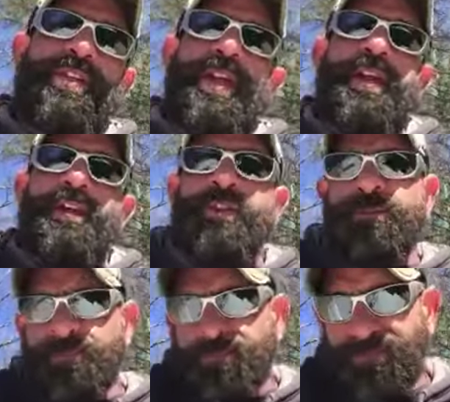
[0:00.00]
change.
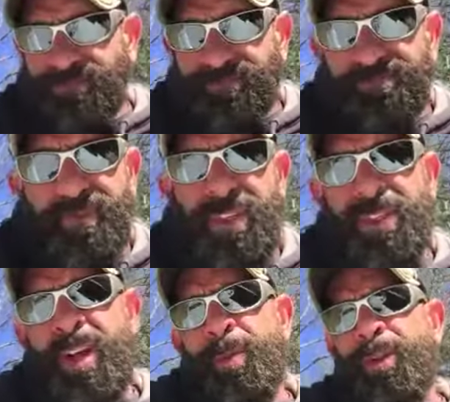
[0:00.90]
There's
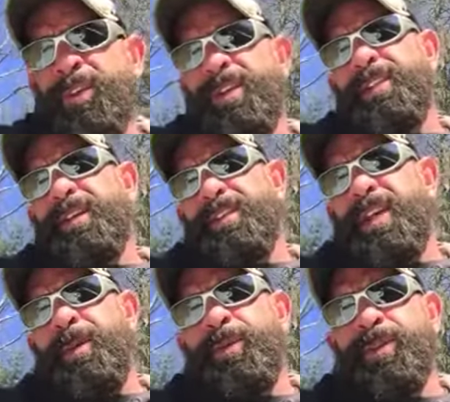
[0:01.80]
a couple of
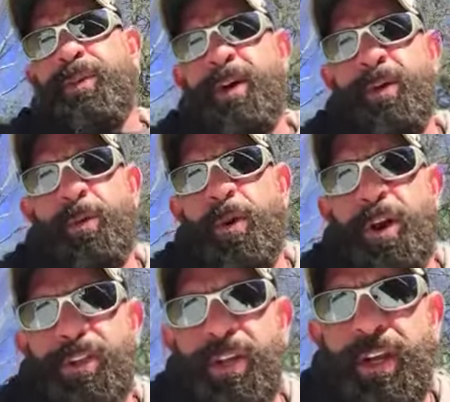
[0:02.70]
examples of how the
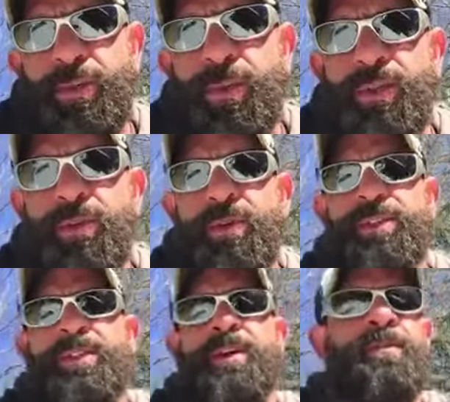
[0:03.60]
walks change when you do this
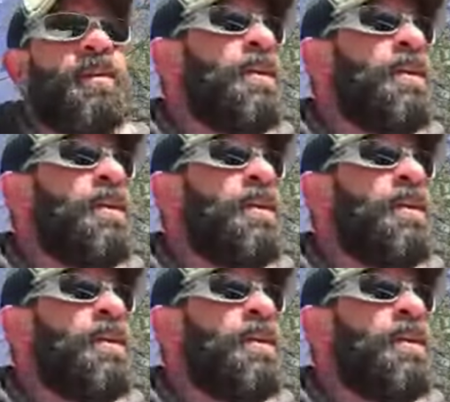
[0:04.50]
stuff.